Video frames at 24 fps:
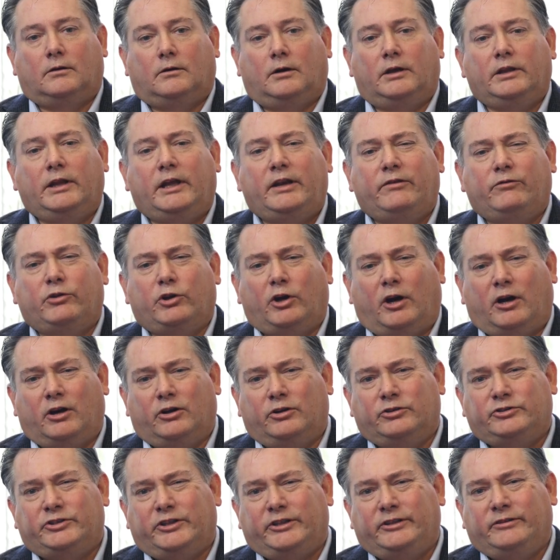Online
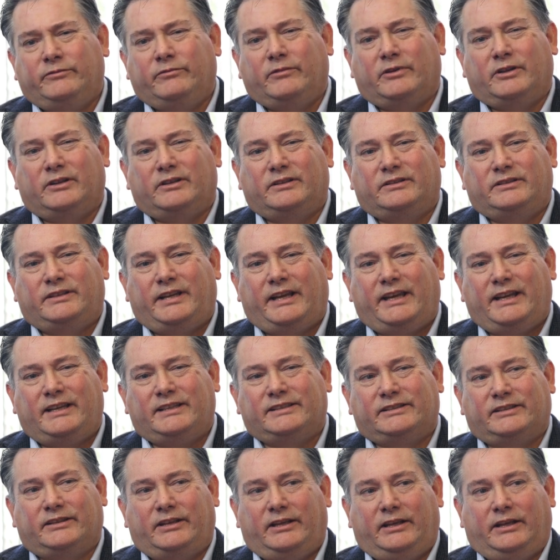rheology
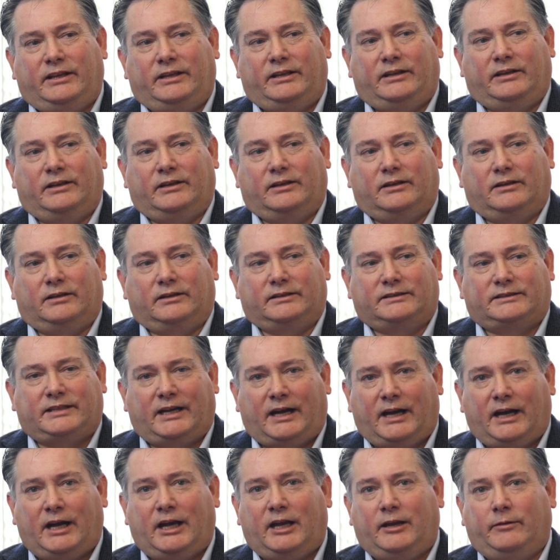takes the
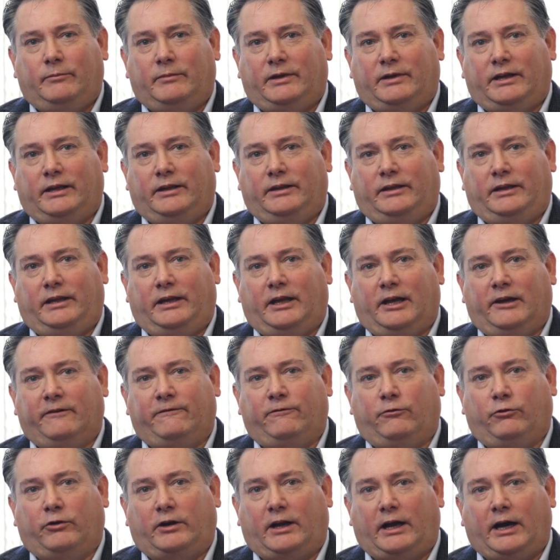time and the
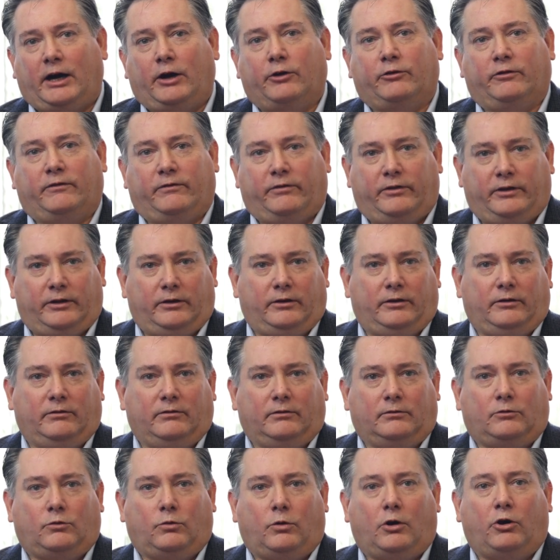effort out of the
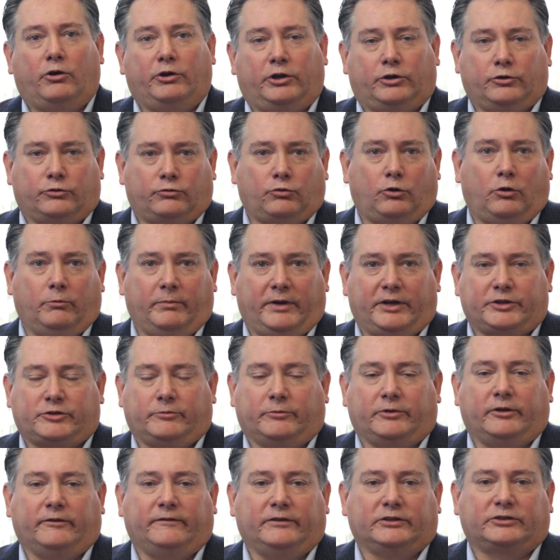quality control
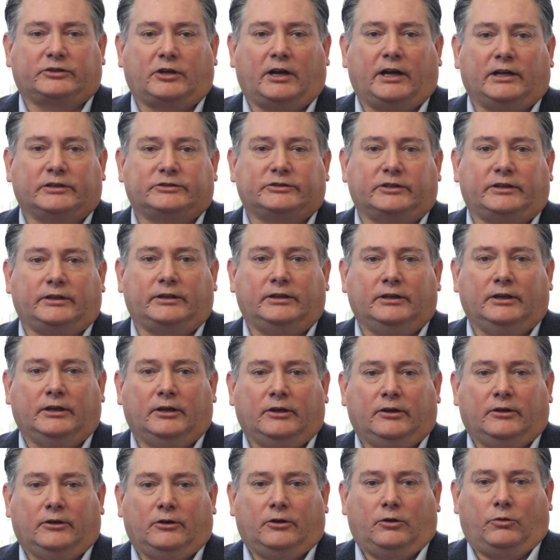measurement of viscosity.
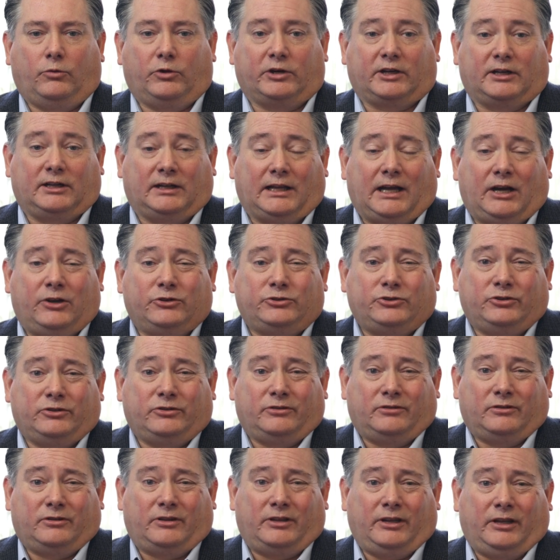What it allows
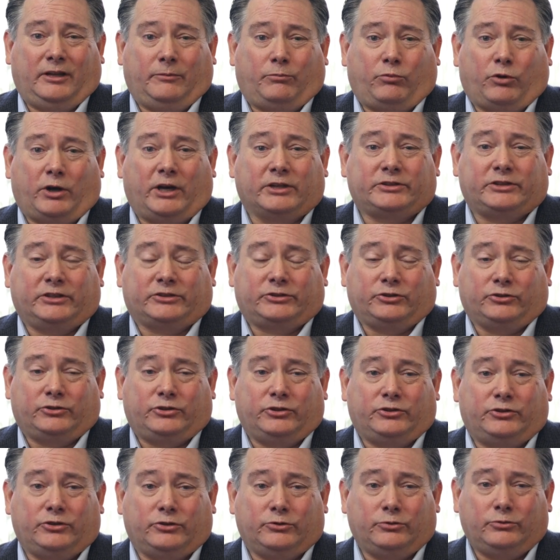the processor
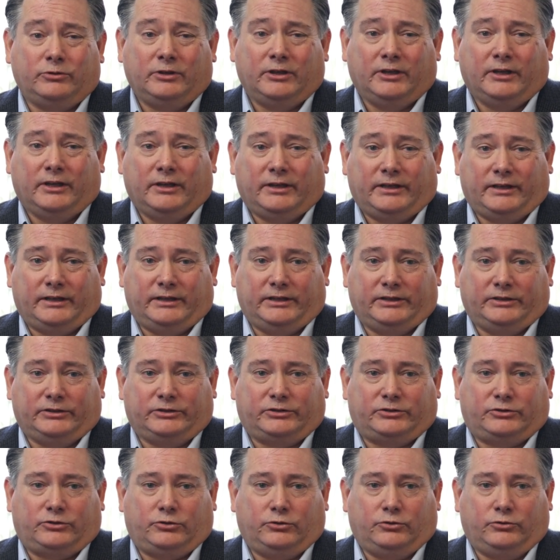to do
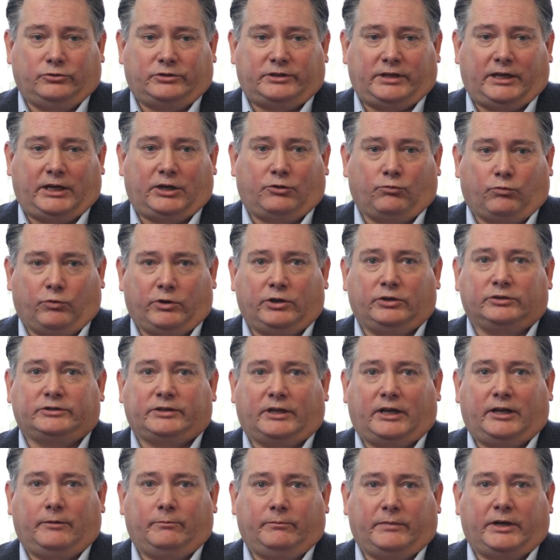is to take
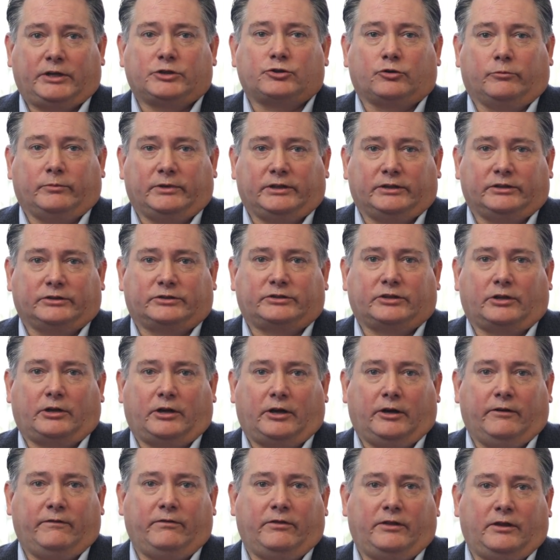real-time measurements
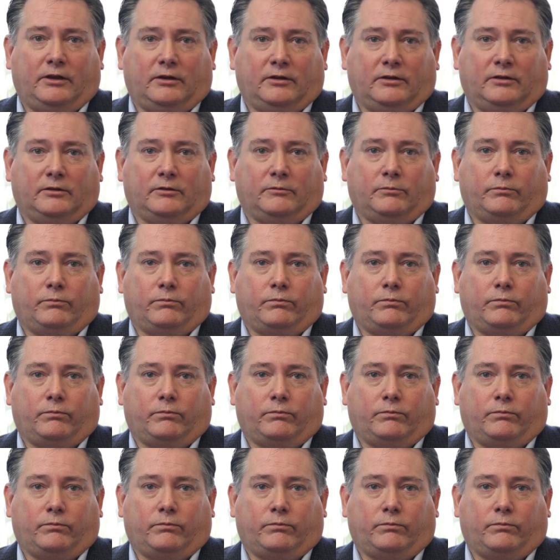of the